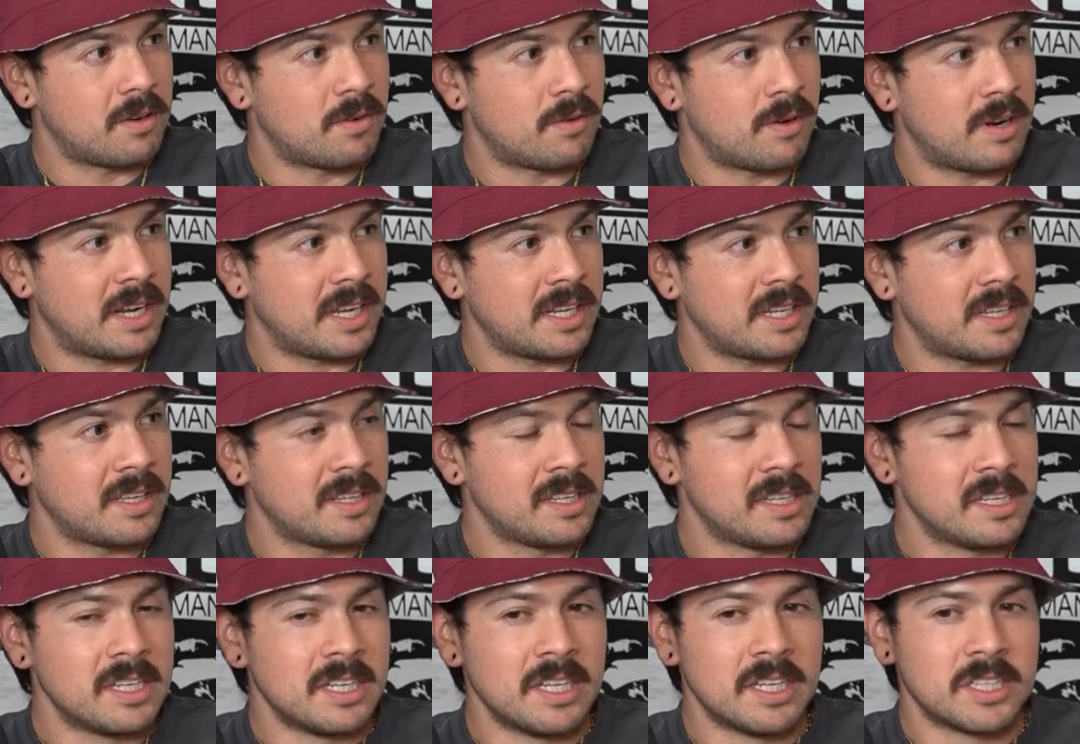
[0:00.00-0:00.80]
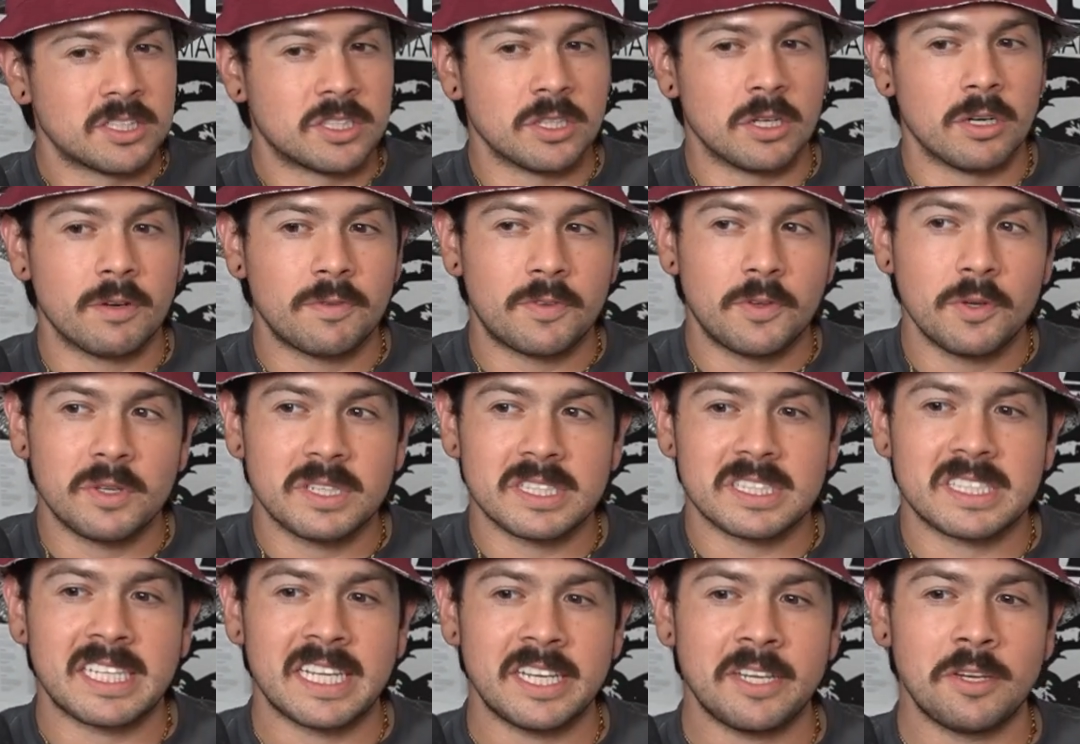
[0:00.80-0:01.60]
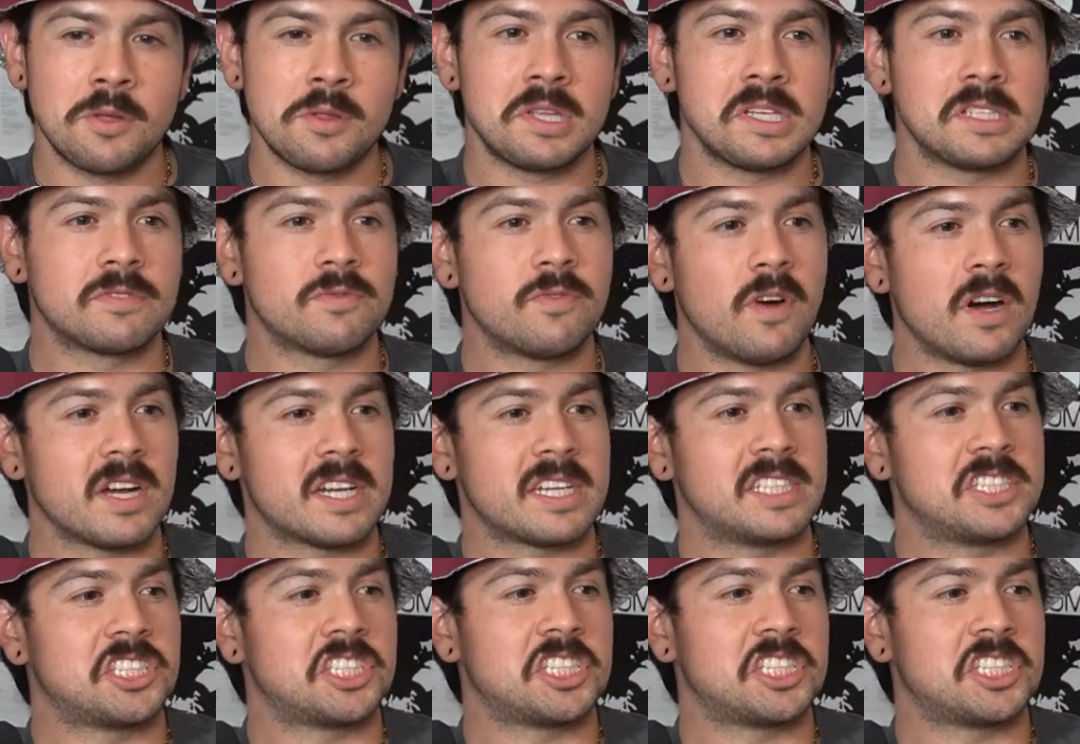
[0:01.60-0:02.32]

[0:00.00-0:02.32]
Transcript: Right? So if you continue these fucking